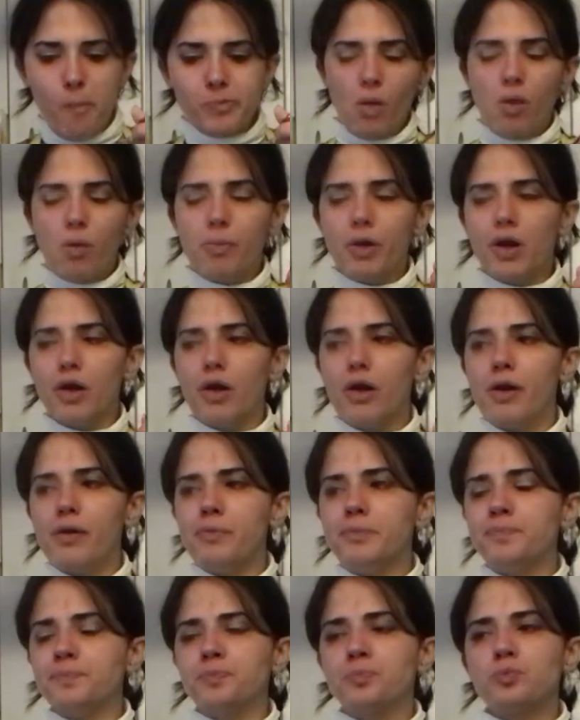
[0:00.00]
Oh my god.
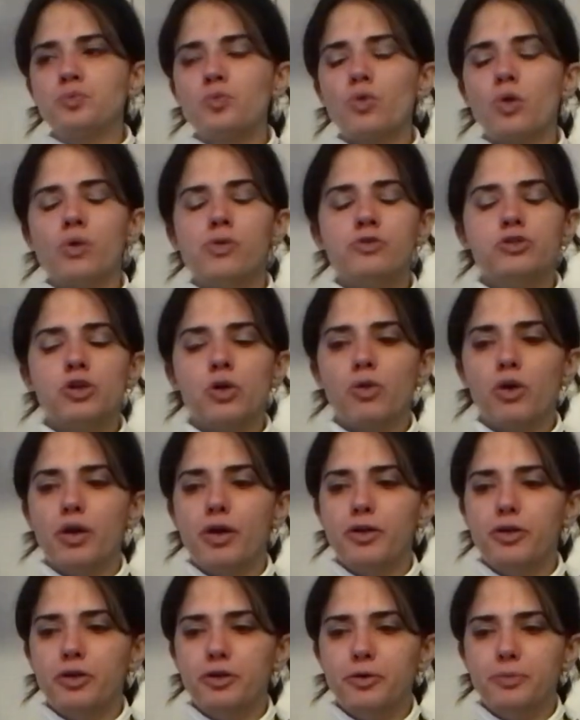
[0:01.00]
So good,
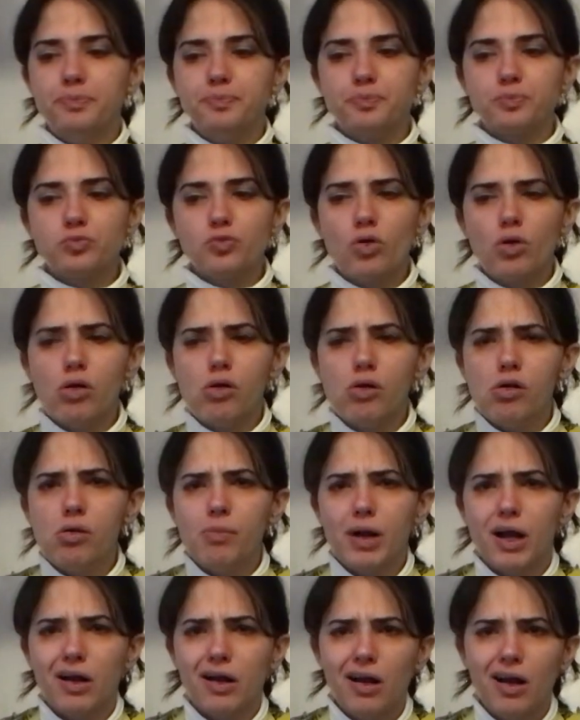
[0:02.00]
dude. Oh my
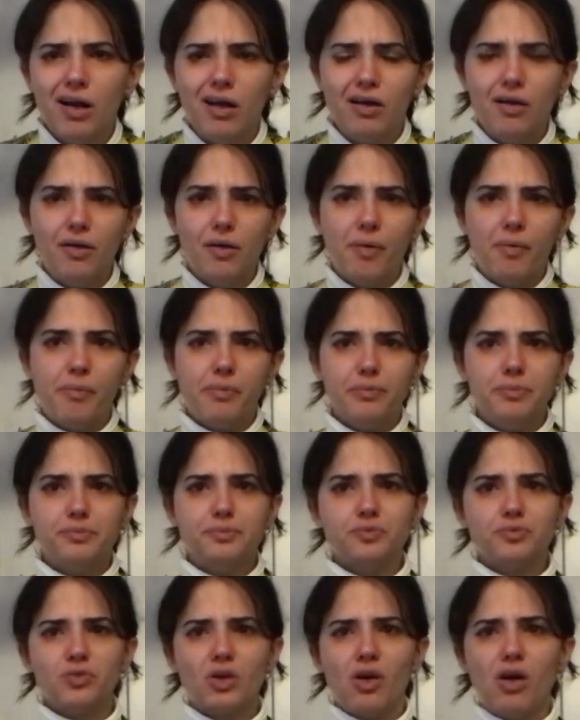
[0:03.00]
god.
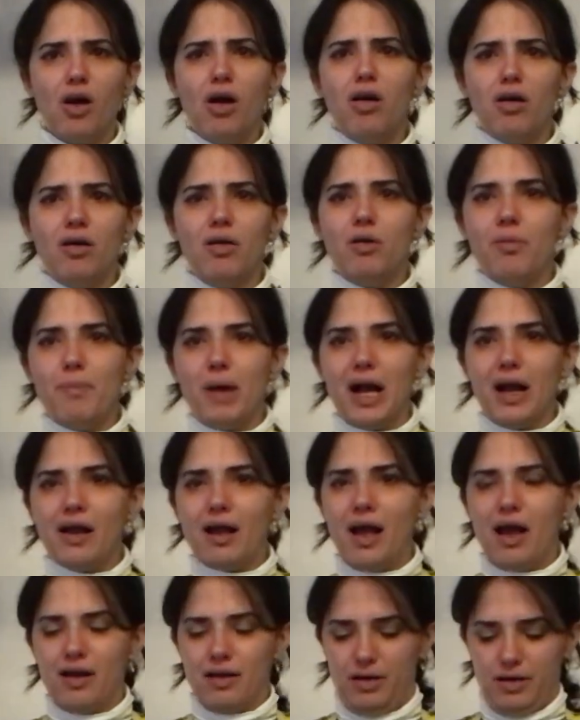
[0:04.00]
Oh my
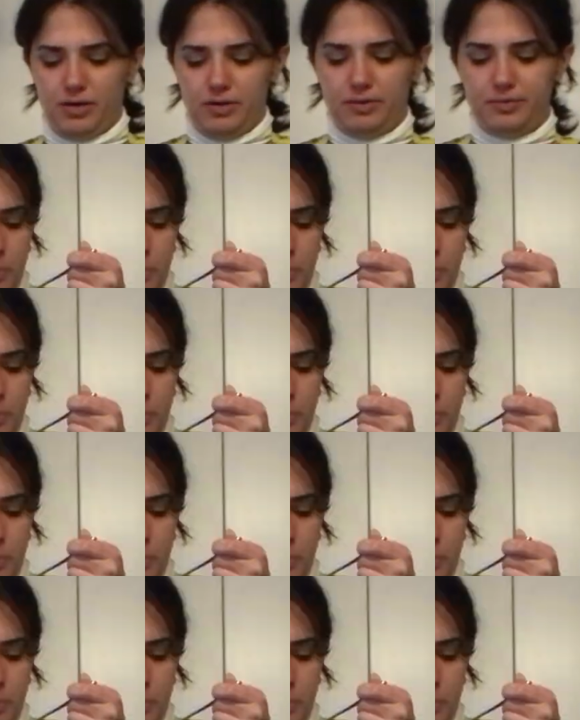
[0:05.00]
god.